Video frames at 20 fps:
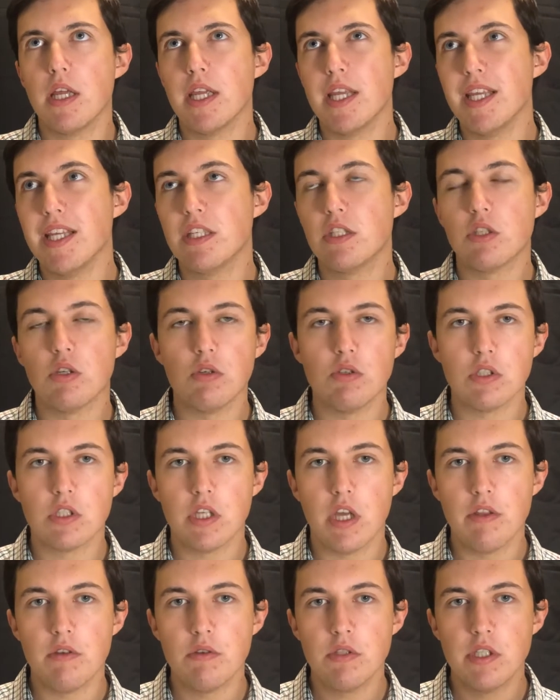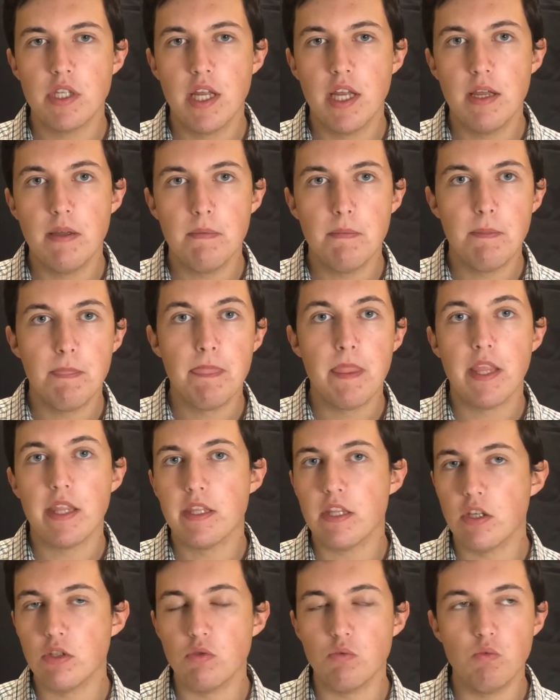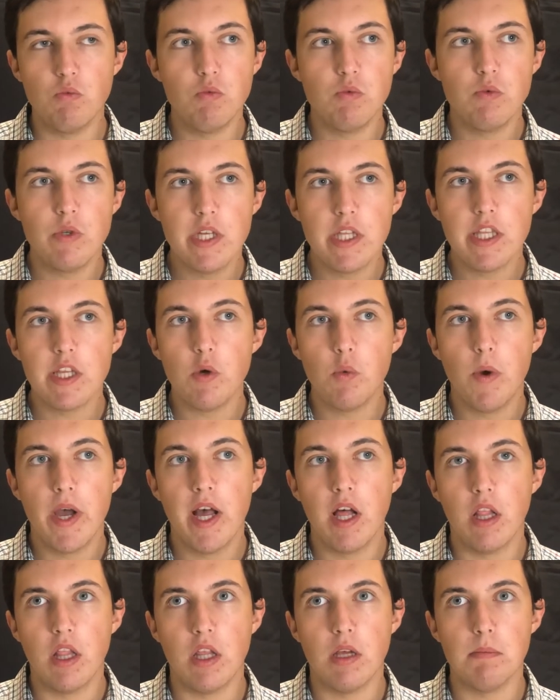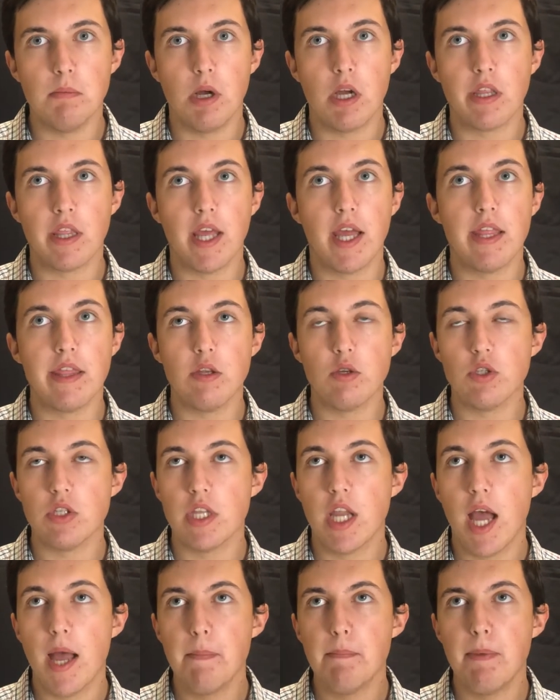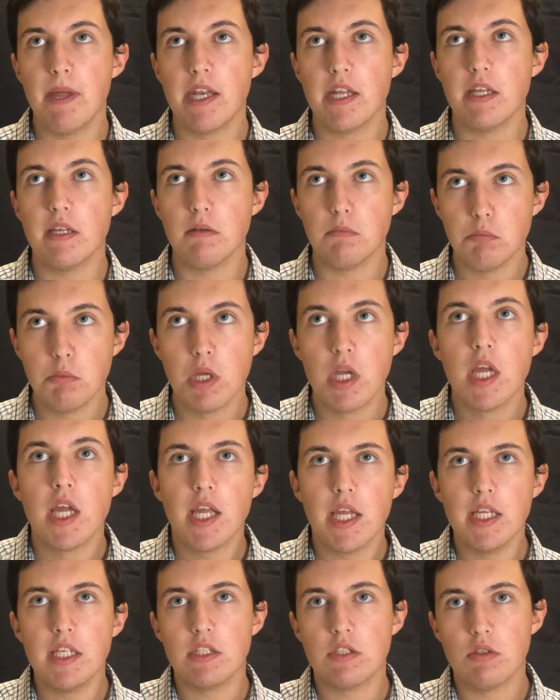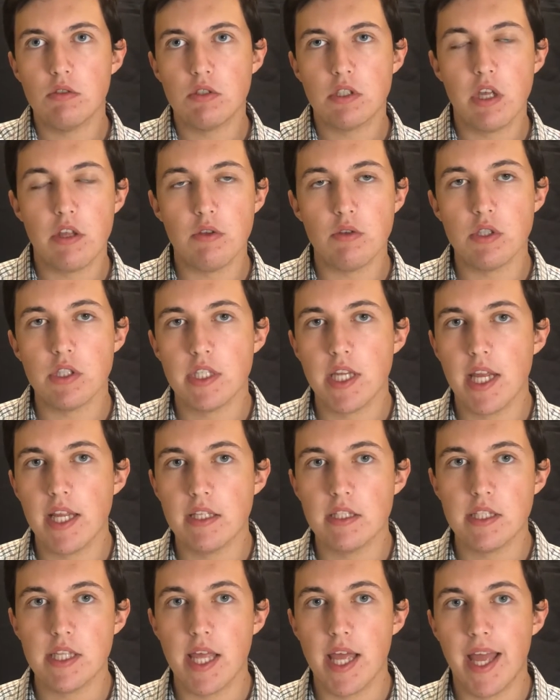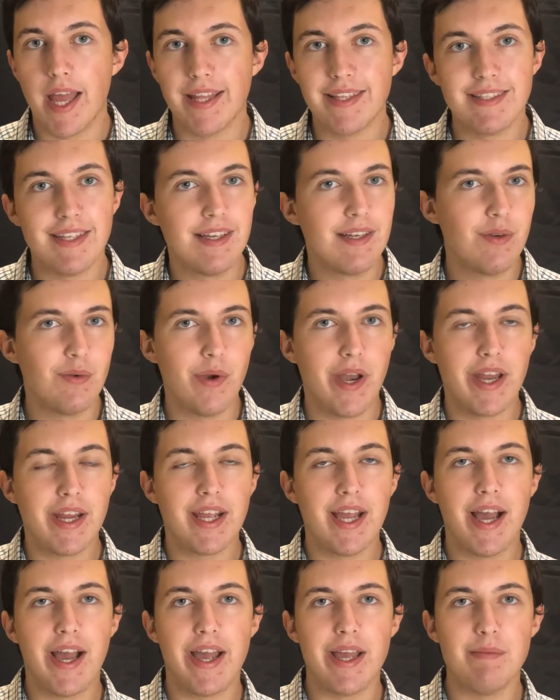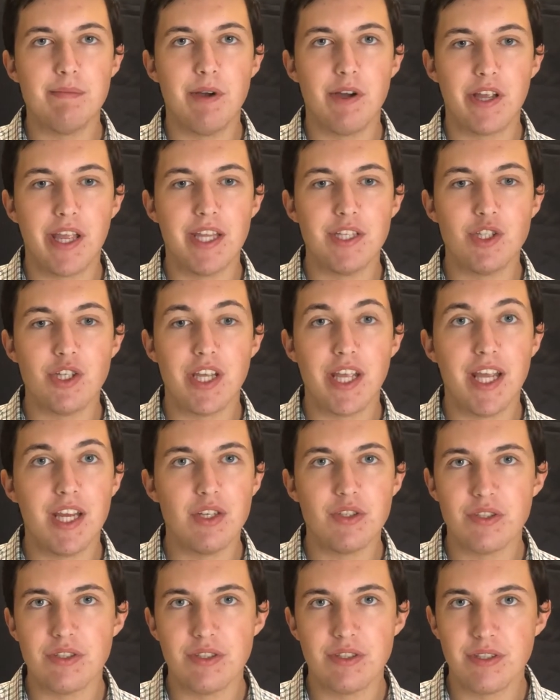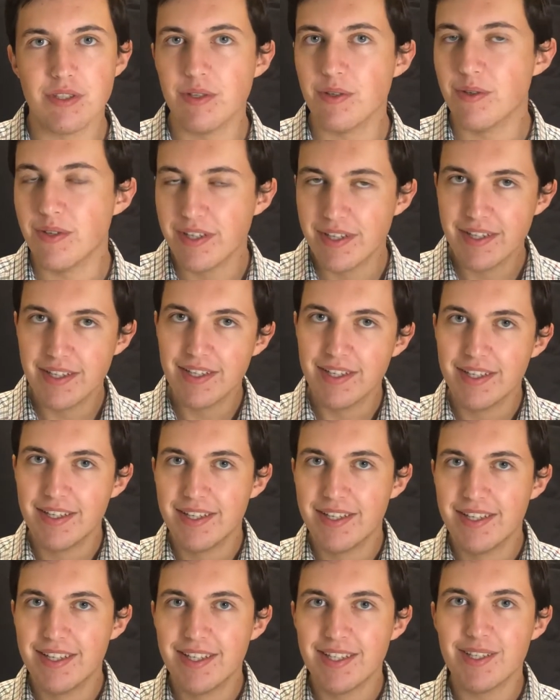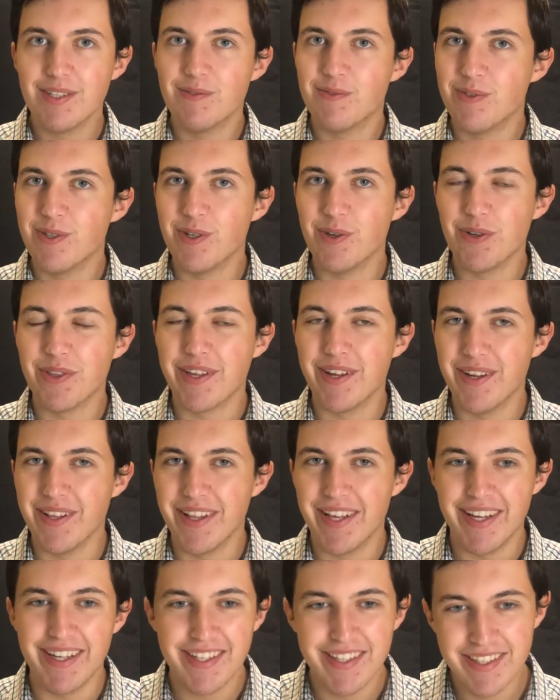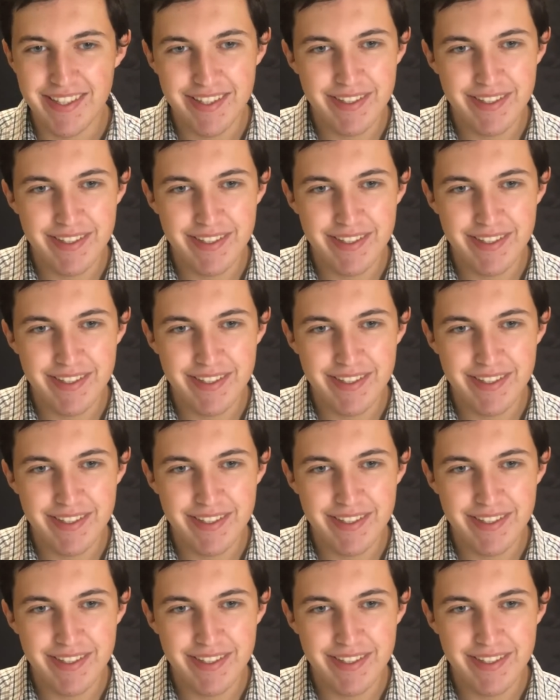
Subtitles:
eastern southern state, does really well among that. There's not many eastern southern states that rank high among education, so good for North Carolina.